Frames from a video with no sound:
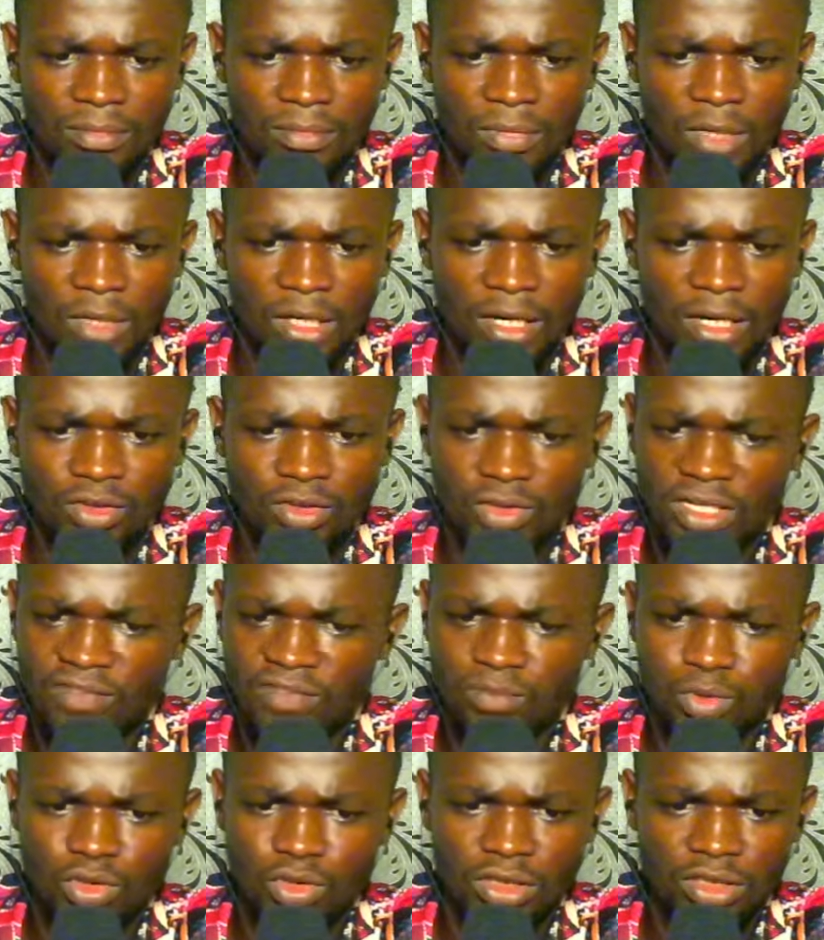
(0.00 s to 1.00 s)
I should have
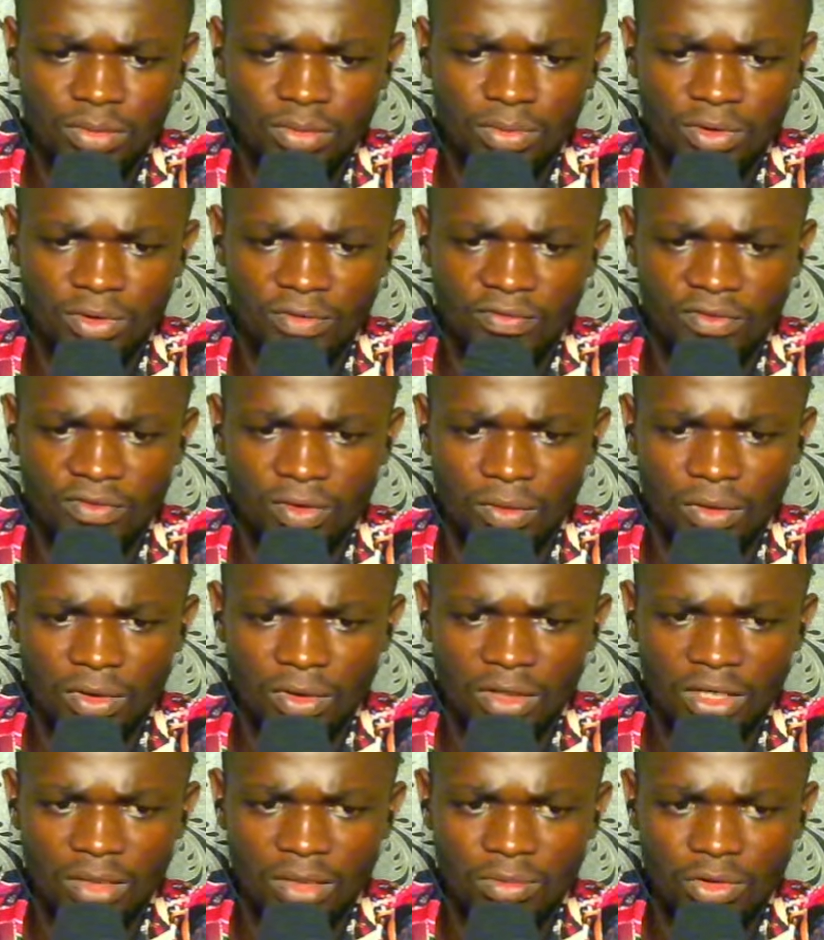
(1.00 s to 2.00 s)
pushed this pawn forward.
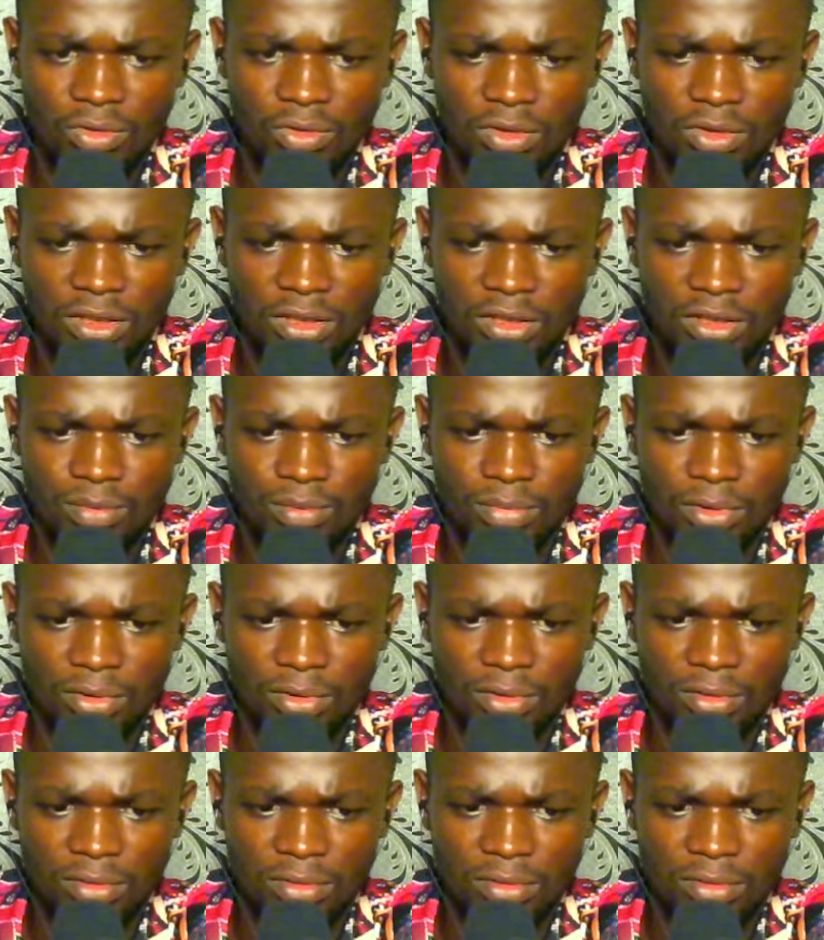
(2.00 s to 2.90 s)
Now I'm losing this pawn.